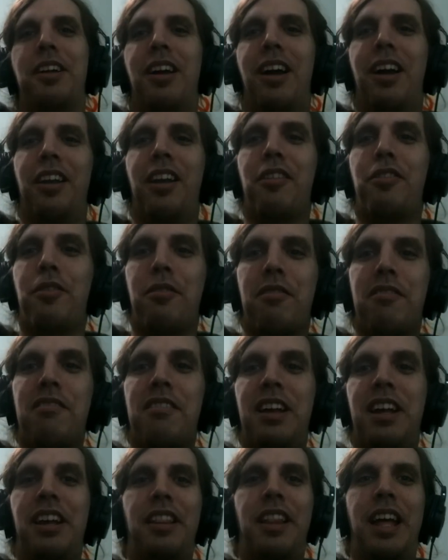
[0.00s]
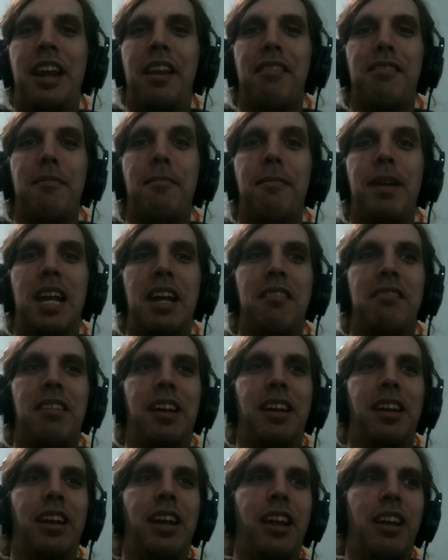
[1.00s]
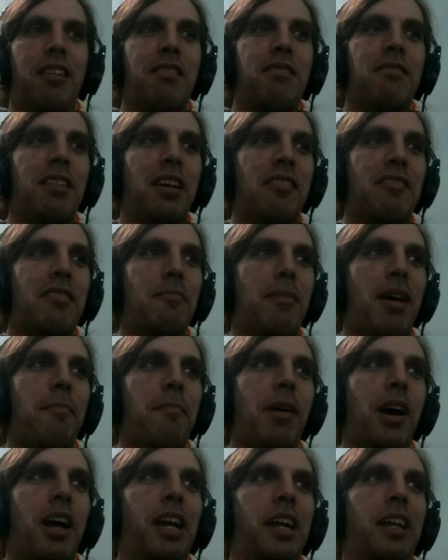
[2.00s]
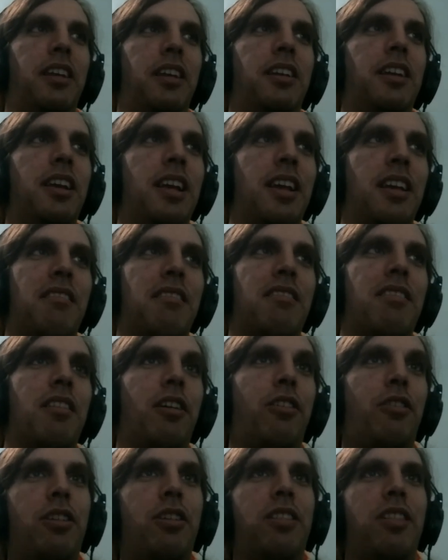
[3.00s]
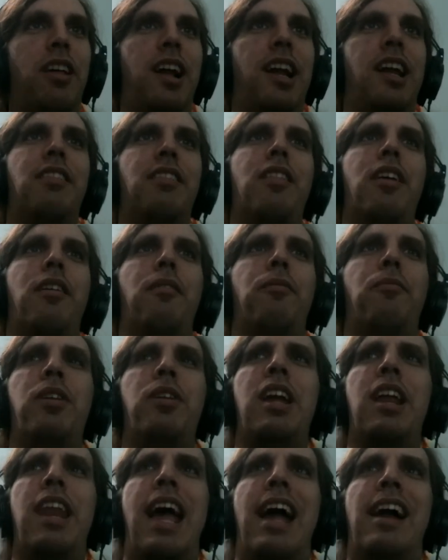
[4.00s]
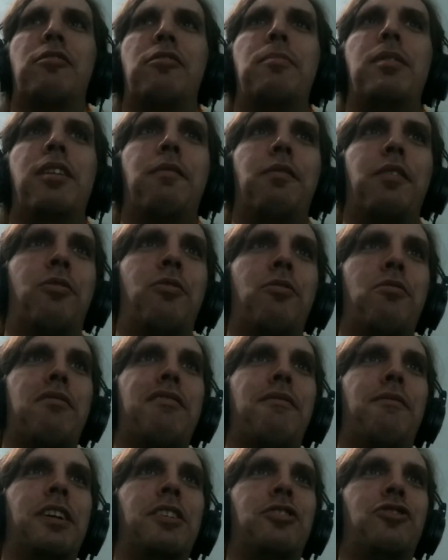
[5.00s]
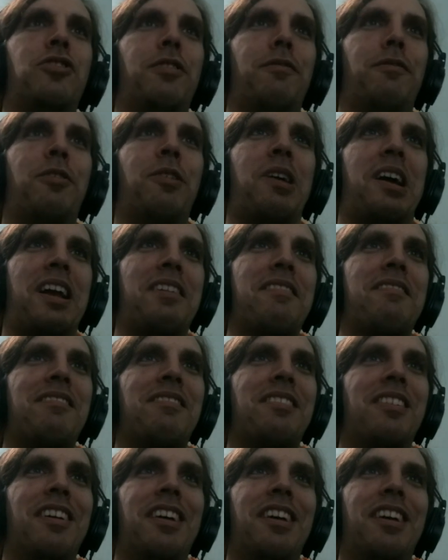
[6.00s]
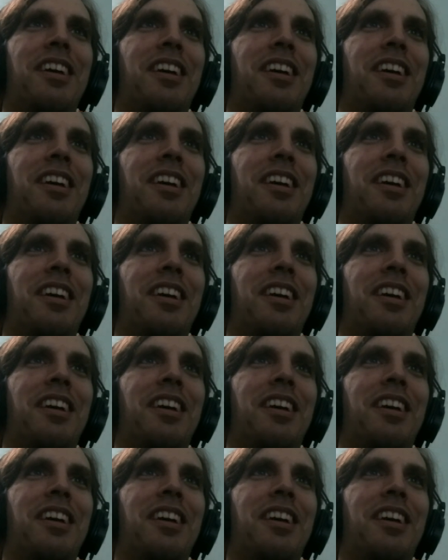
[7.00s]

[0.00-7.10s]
Another scene that is amazing and sticks in my mind is the reenactment of the crucifixion of Christ,